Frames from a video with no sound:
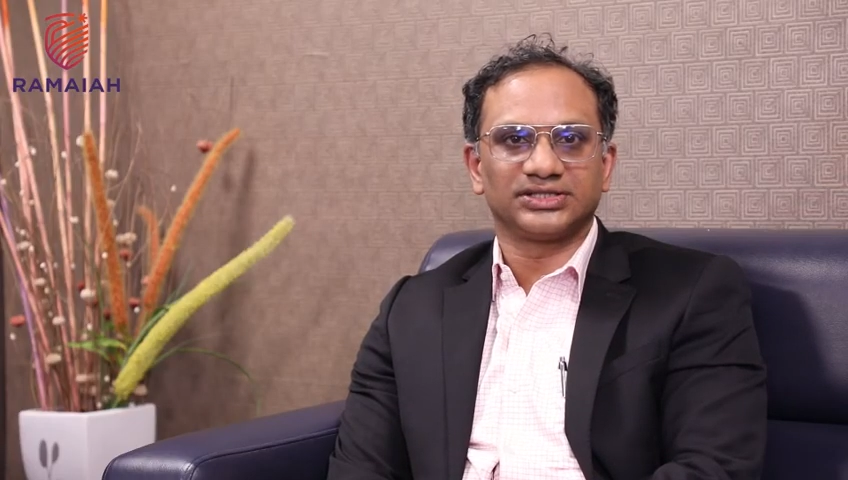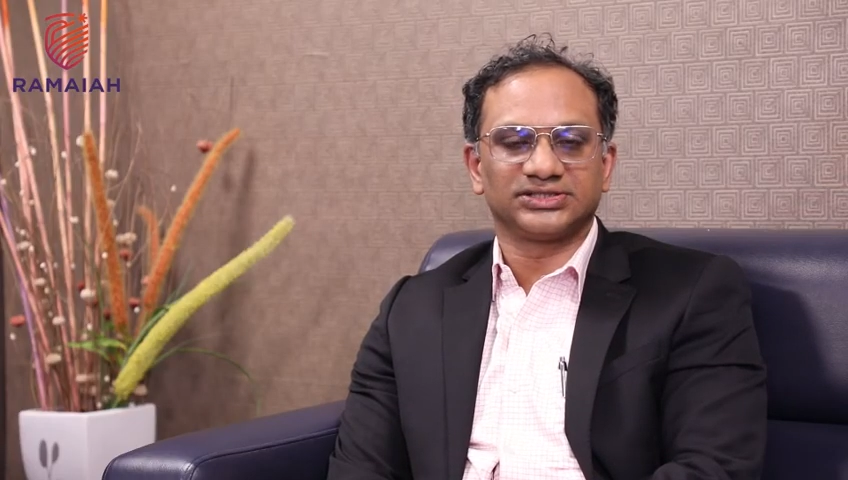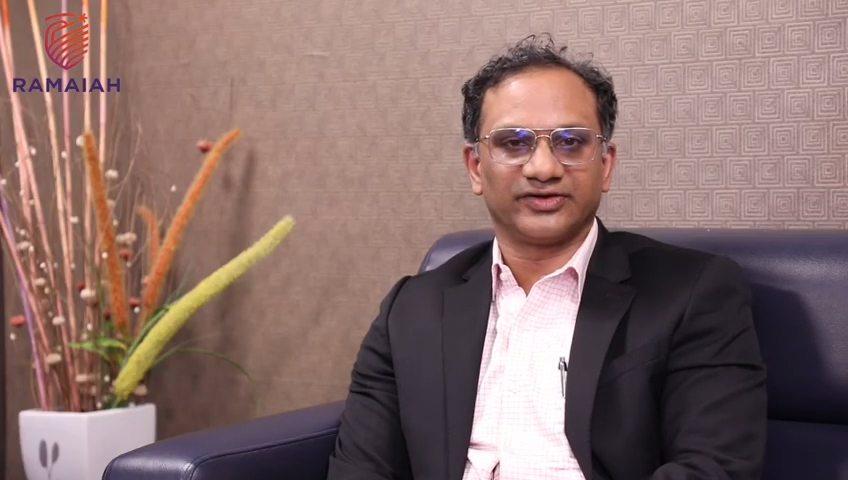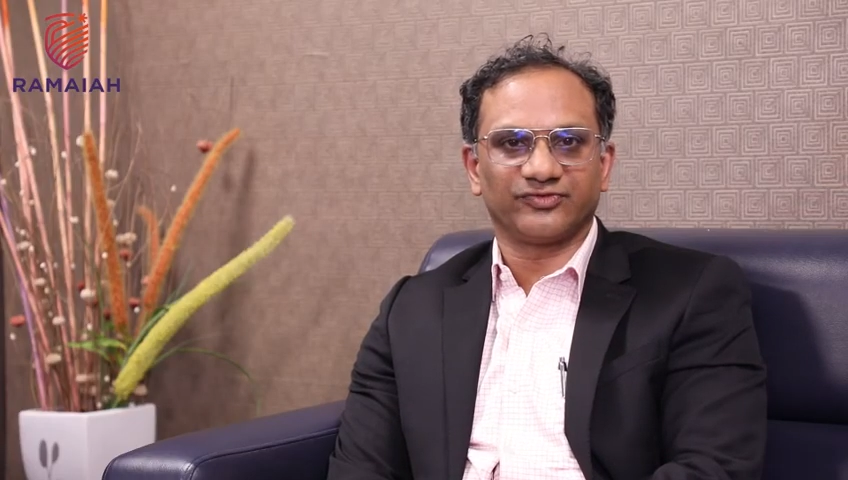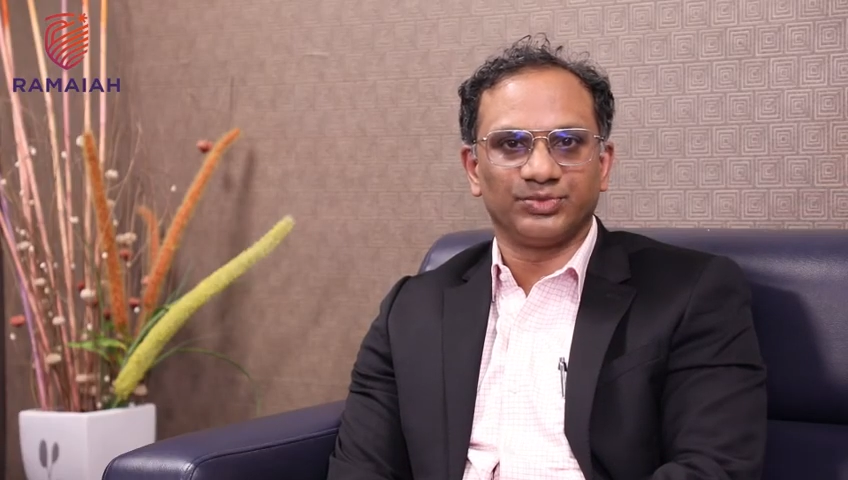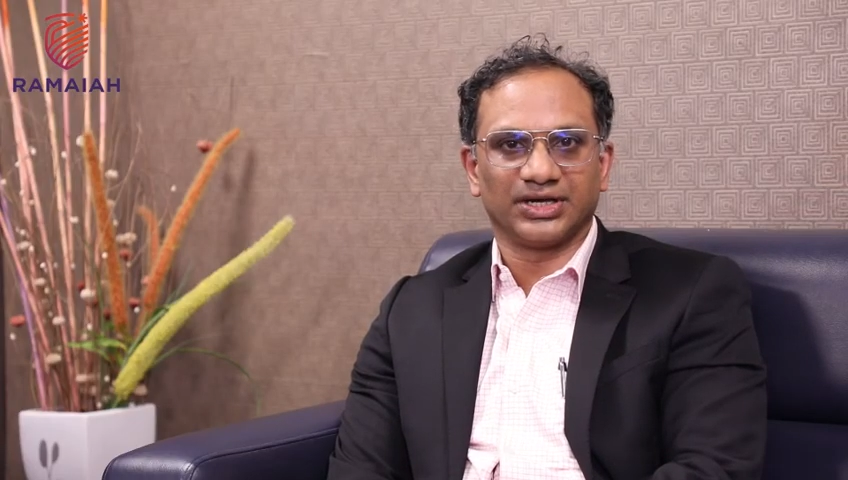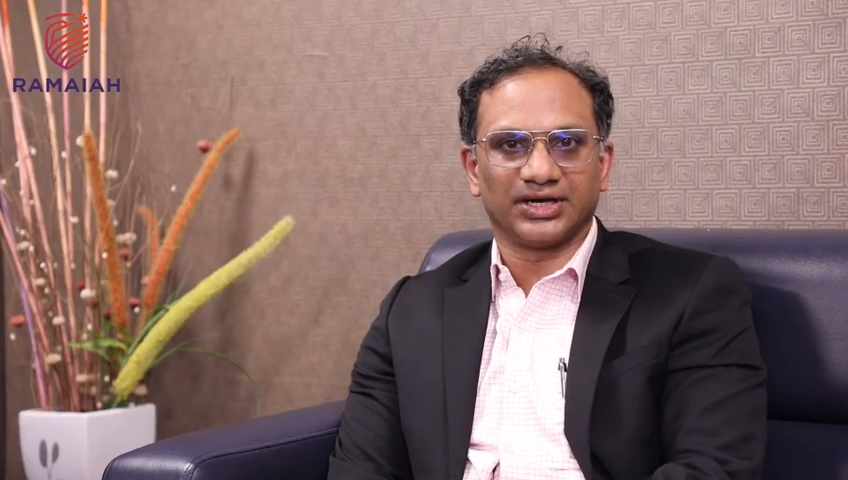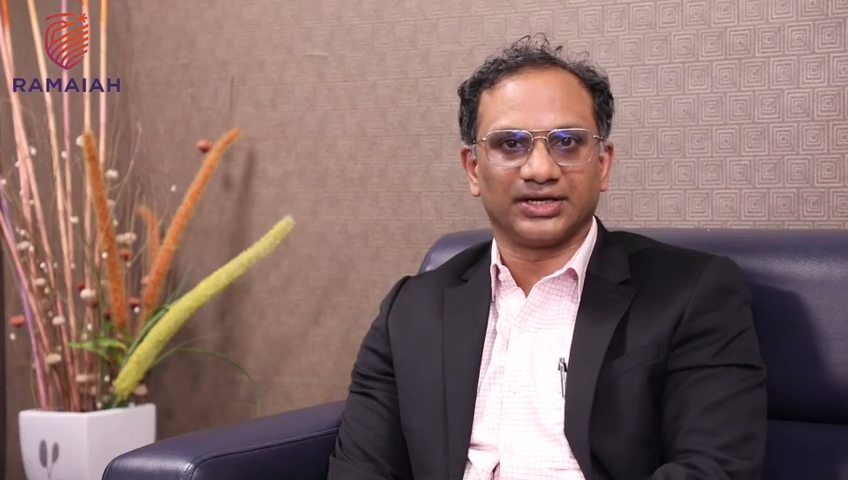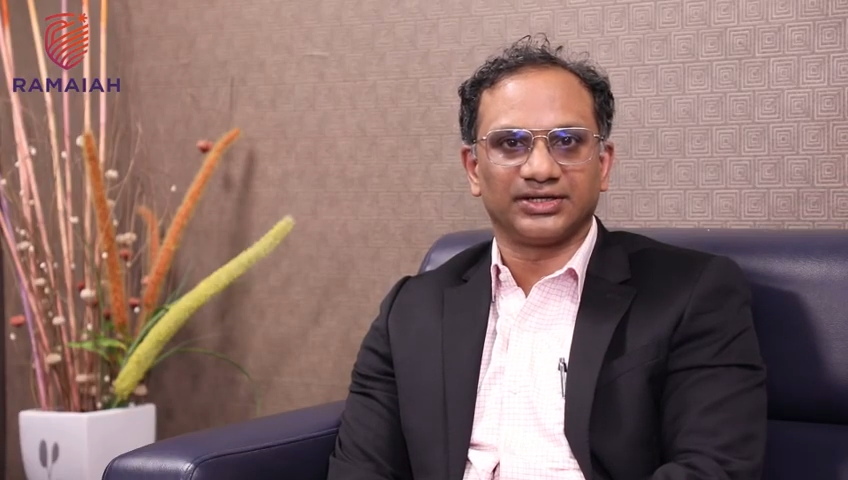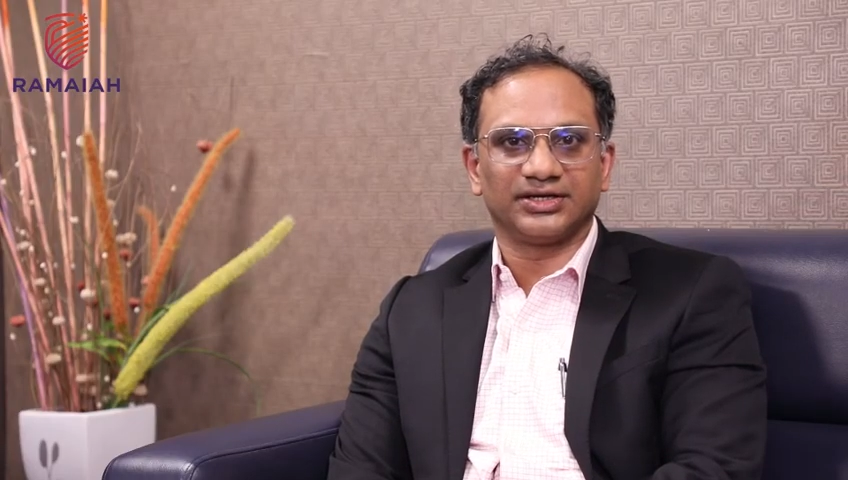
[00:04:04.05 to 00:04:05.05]
is left
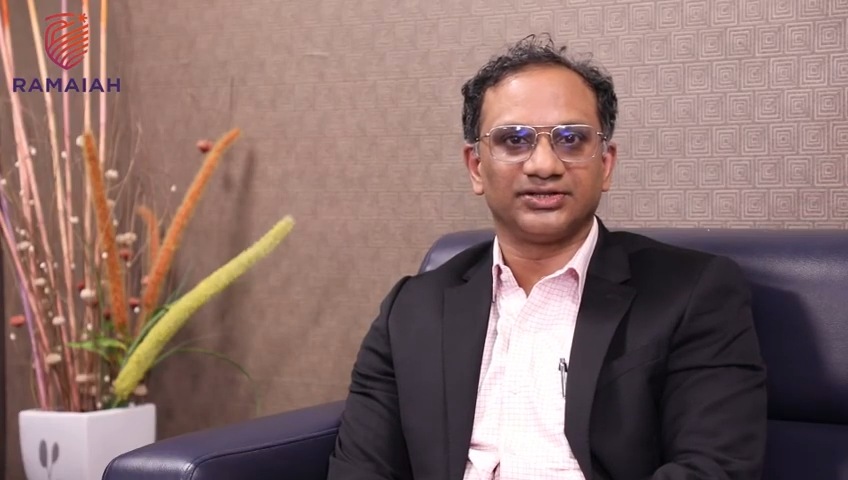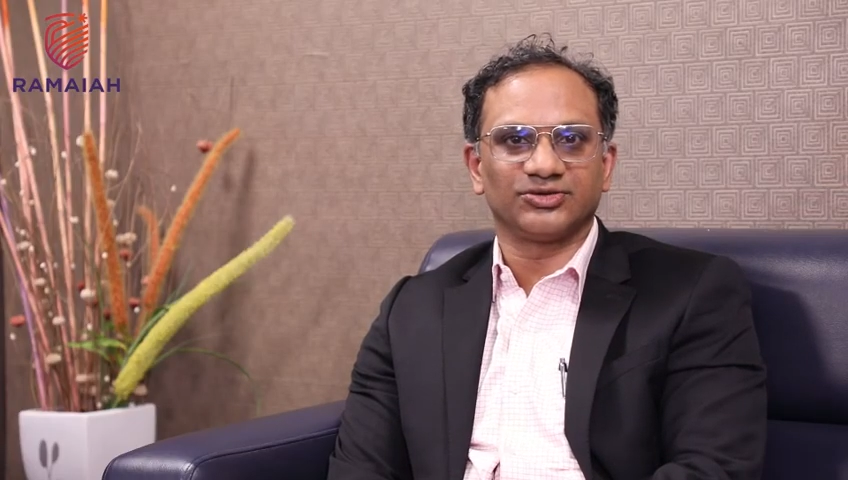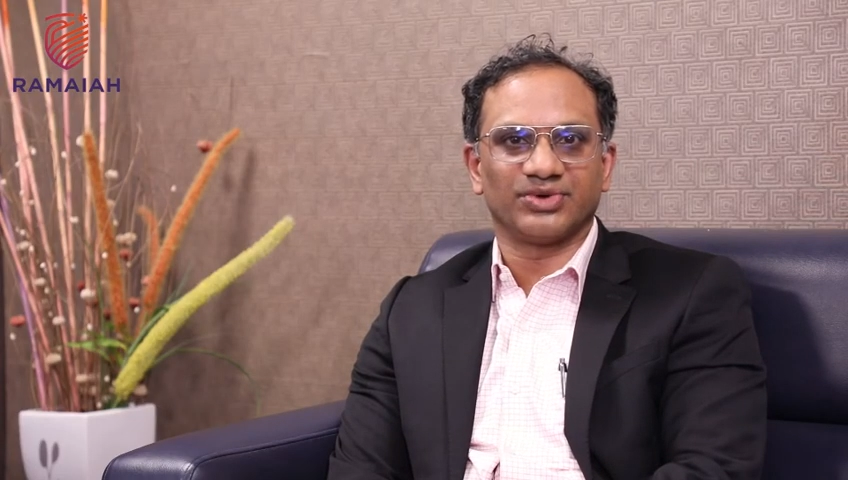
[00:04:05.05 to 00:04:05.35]
behind in the